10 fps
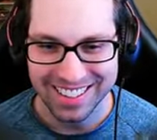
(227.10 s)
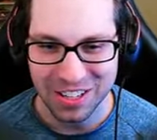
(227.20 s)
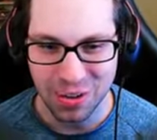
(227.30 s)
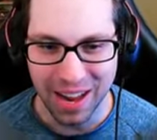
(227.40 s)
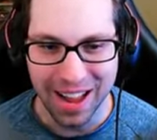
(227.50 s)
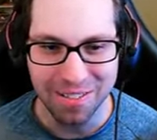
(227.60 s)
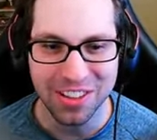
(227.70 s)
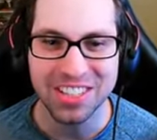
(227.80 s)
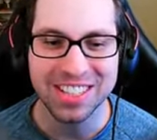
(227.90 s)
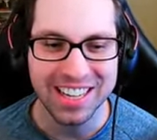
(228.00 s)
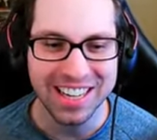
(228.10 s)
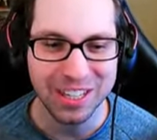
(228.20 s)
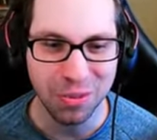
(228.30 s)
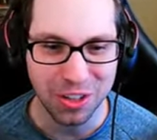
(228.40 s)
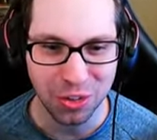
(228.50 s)
you have the
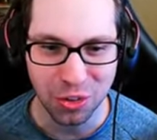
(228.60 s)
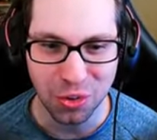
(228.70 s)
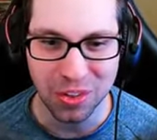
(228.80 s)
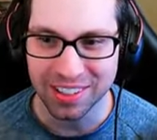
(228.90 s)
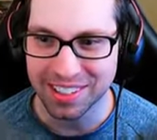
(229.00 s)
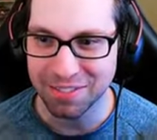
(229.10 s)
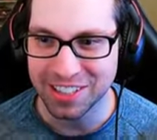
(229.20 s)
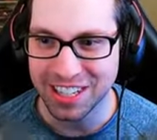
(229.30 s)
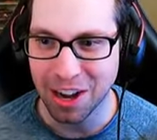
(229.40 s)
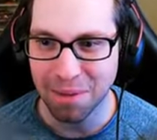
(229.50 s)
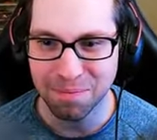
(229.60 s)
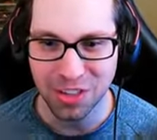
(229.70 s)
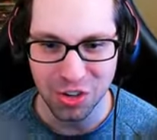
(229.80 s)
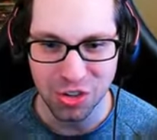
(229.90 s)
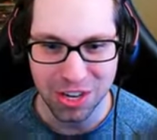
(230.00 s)
scene with Luke lifting up
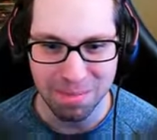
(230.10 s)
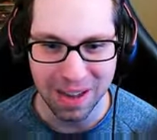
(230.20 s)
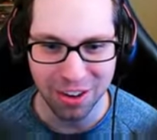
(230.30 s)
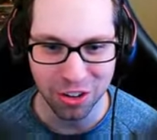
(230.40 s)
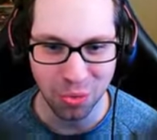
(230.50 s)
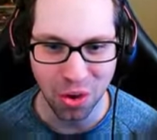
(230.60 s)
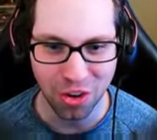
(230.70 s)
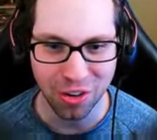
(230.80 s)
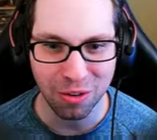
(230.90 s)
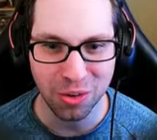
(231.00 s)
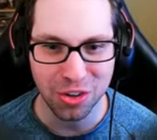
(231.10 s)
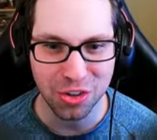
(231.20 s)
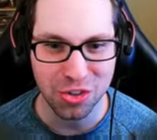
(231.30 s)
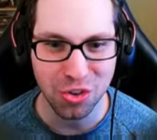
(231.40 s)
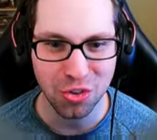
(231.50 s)
the ship out of the water. I wanted
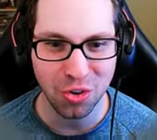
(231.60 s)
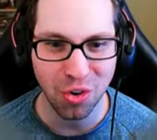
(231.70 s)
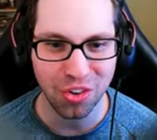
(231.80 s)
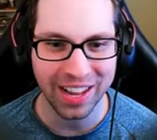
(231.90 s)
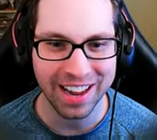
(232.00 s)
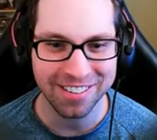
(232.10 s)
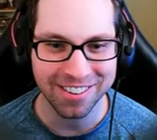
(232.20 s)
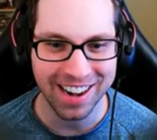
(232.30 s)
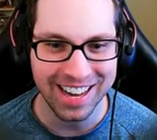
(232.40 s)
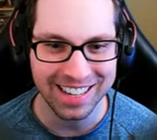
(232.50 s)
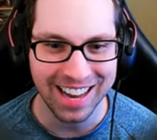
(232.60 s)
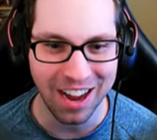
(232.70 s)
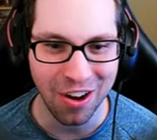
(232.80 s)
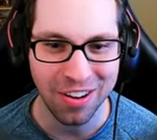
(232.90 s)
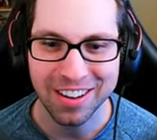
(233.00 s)
to show you all that right
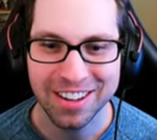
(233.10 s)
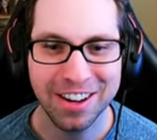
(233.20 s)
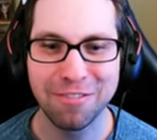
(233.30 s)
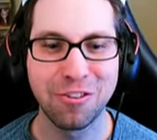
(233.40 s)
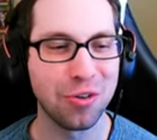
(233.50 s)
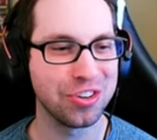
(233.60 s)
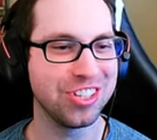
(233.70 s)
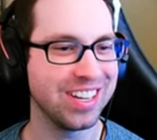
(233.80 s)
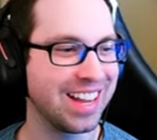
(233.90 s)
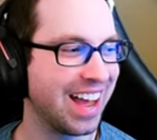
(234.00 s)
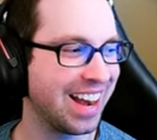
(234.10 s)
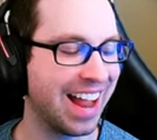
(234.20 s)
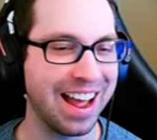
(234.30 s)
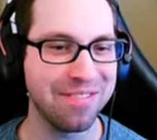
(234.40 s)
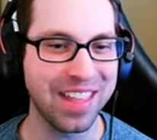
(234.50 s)
now. Of course, you gotta
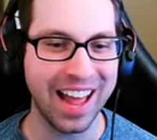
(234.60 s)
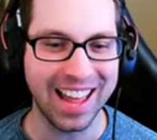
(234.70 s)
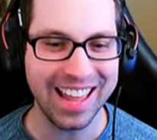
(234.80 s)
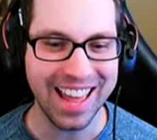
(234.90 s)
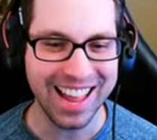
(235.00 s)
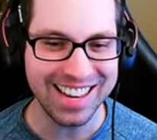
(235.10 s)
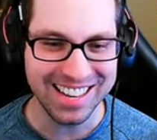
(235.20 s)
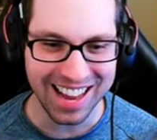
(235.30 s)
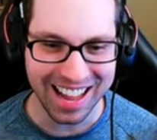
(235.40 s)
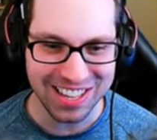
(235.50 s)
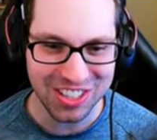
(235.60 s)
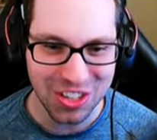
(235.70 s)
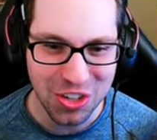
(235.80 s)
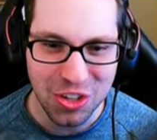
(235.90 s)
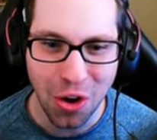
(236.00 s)
have that. And yes,
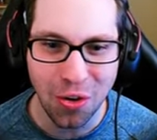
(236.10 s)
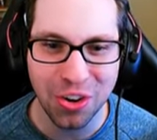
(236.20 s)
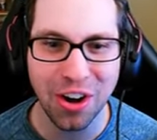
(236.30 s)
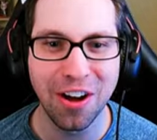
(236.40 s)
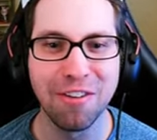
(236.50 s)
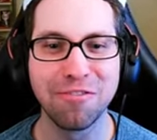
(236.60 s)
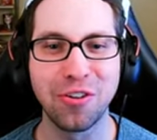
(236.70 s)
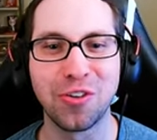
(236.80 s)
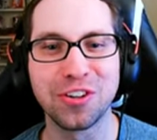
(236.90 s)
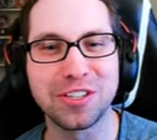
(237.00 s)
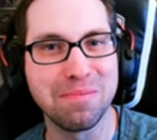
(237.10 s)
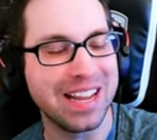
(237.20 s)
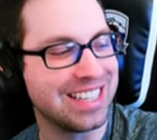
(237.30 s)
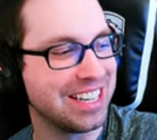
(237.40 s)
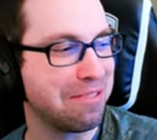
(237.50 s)
Yoda, of course,
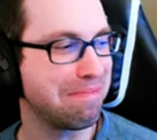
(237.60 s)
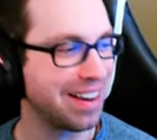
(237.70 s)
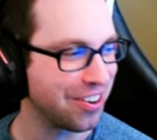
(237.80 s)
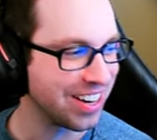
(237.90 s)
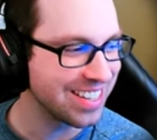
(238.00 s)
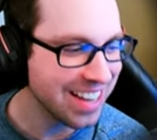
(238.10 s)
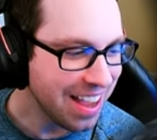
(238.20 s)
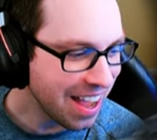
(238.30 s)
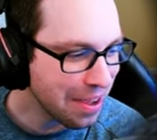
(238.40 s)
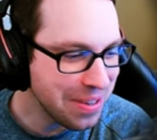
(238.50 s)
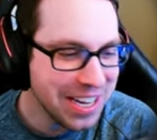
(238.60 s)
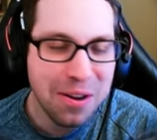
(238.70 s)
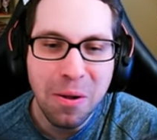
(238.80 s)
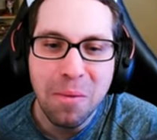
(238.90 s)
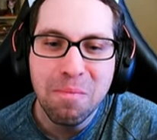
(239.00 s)
makes an appearance. I
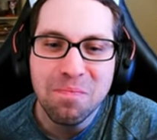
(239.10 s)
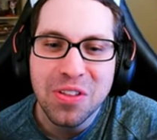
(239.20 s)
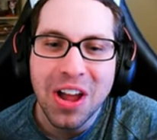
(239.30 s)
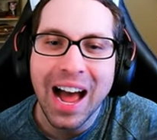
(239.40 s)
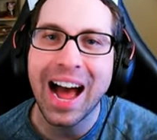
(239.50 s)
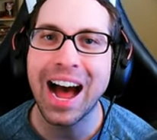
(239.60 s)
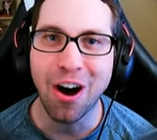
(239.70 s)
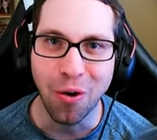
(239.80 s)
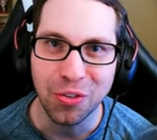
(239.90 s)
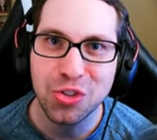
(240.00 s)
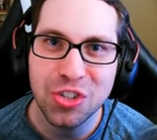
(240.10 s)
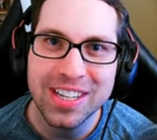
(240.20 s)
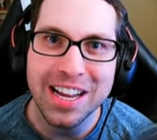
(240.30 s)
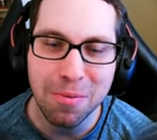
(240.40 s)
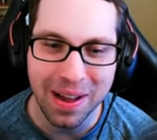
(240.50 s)
mean, how? Just
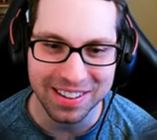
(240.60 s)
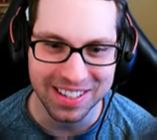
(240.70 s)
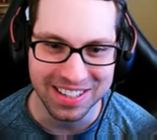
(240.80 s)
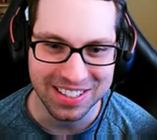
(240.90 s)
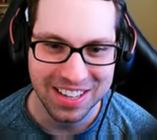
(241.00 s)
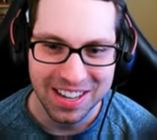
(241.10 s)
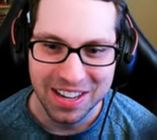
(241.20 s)
think about this.